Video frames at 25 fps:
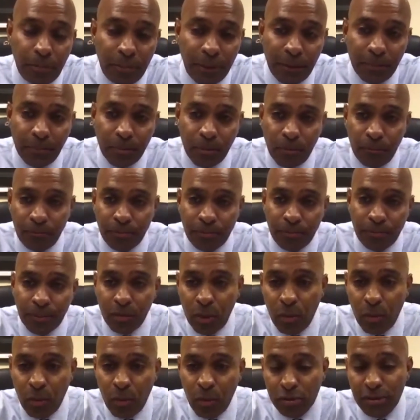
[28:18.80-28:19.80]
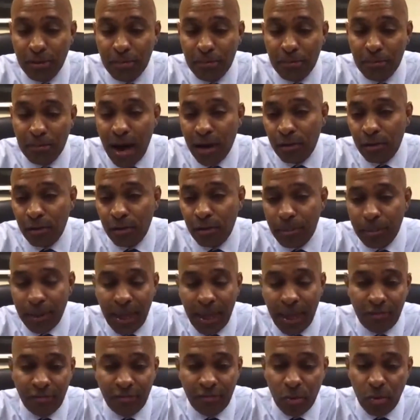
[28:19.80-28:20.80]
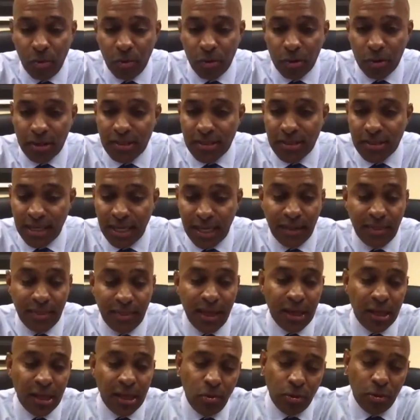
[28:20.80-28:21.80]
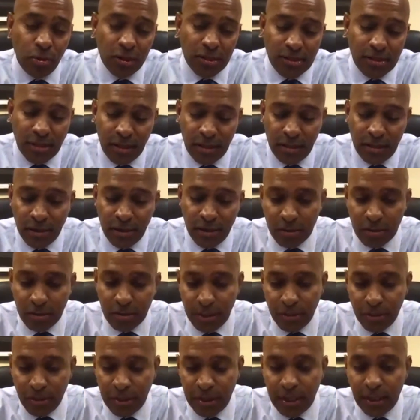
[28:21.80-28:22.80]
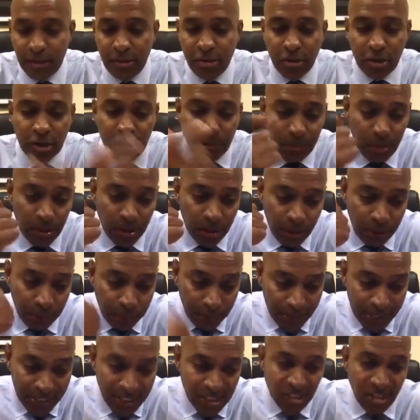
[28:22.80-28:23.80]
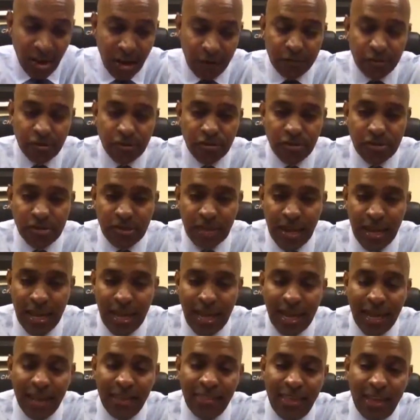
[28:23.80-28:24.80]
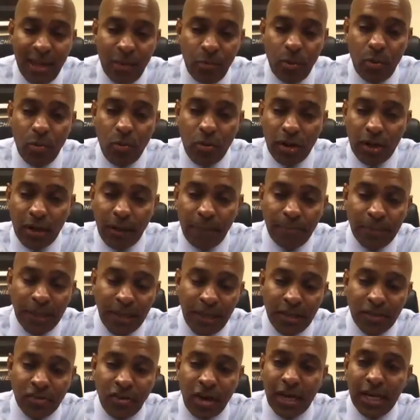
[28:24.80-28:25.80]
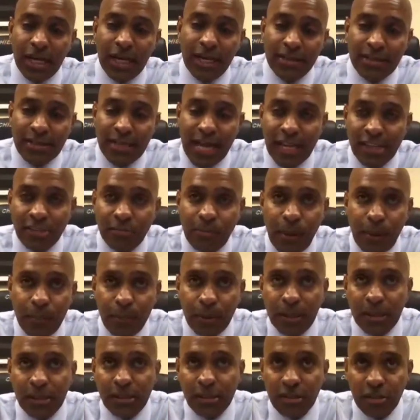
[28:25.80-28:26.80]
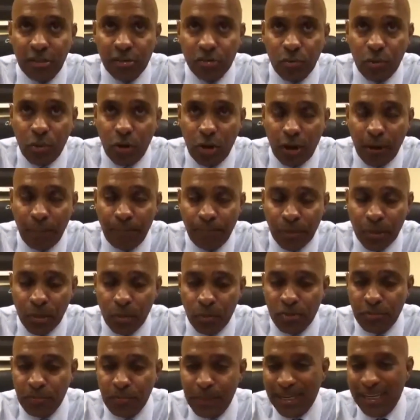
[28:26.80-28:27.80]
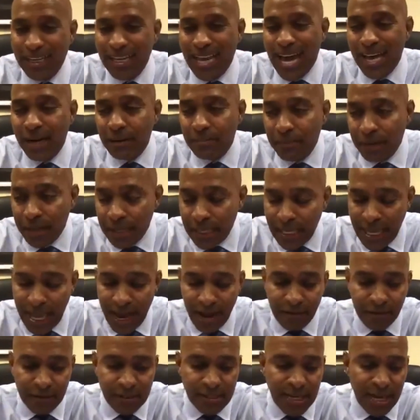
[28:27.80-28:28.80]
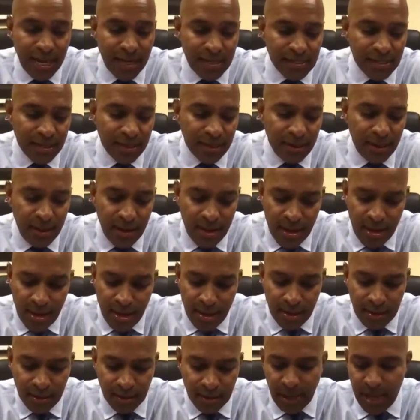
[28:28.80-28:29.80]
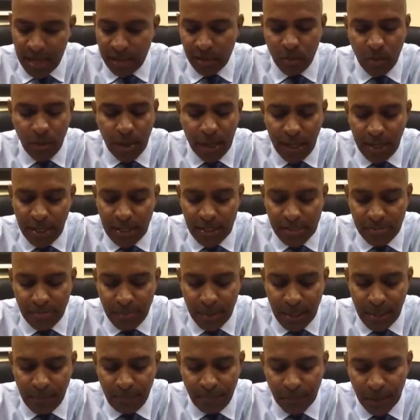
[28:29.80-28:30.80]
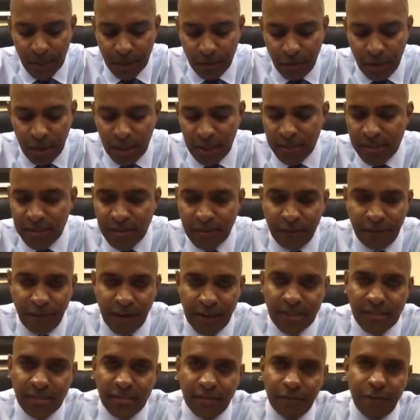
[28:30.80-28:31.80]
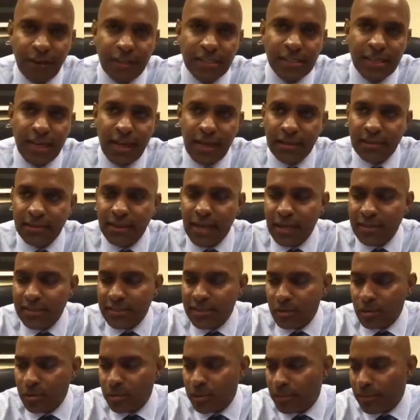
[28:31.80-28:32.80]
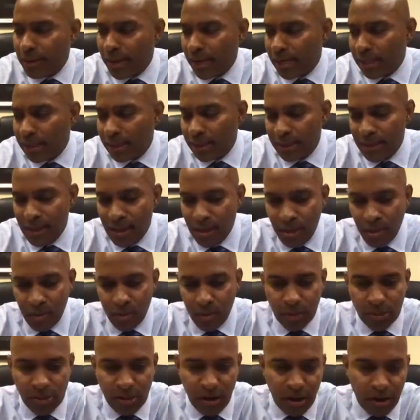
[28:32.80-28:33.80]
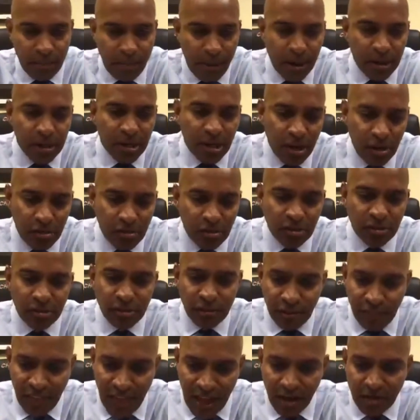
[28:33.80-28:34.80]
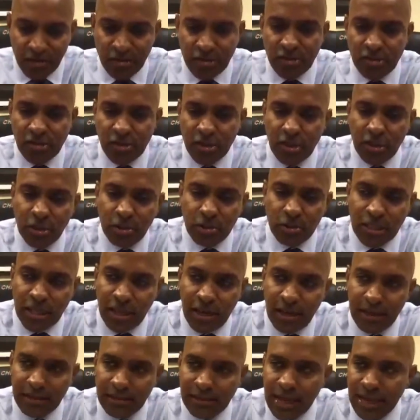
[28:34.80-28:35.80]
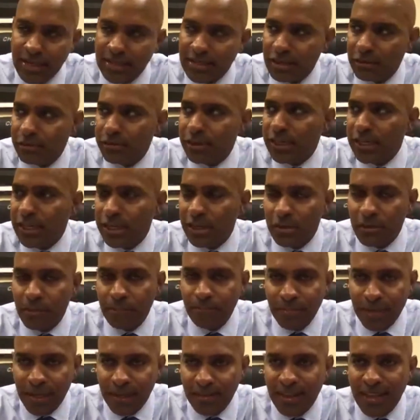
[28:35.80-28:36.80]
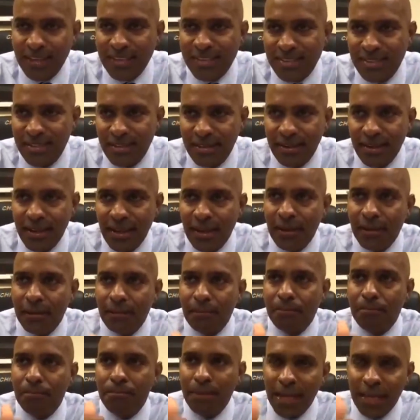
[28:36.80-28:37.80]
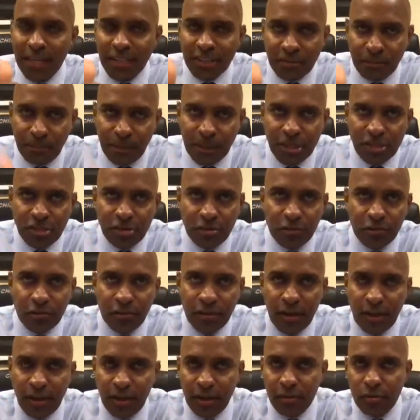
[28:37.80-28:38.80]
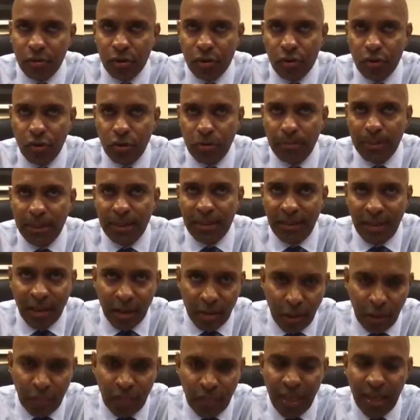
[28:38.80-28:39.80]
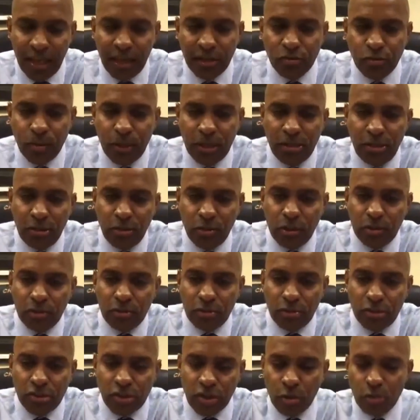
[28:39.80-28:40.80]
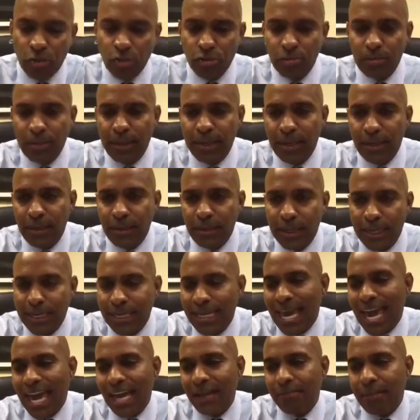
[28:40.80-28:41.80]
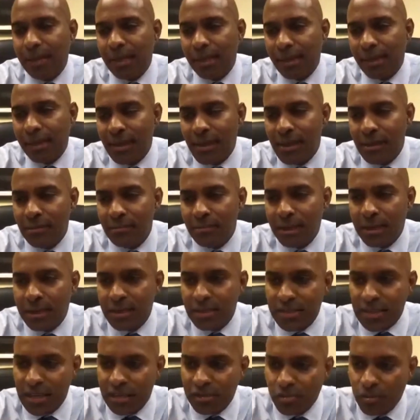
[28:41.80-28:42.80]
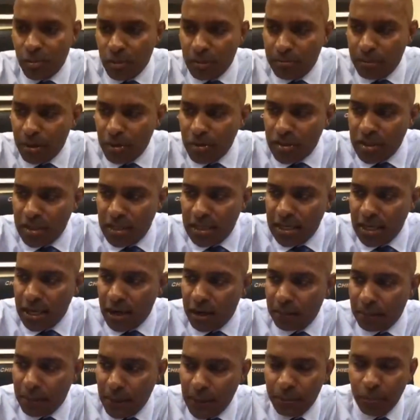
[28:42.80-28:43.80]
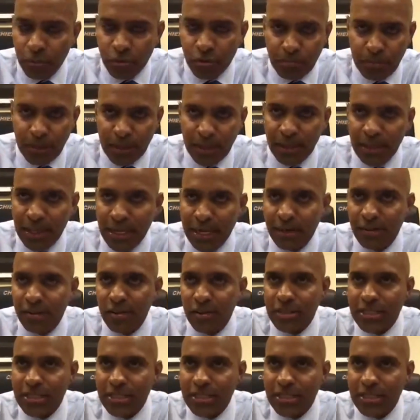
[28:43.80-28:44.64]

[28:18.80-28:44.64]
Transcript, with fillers: We want to model the behavior you want to see and that you want to see in your community and your community police officers. And then we want to try to entice people into this work. We spend a lot of money advertising in a lot of ways, but really it's the face to face contacts that we're making. We talk about hundreds of thousands of those contacts every year. That's the biggest piece of recruitment. The other thing is we do it through social media and gaming because that's where most of the young people spend a lot of their time.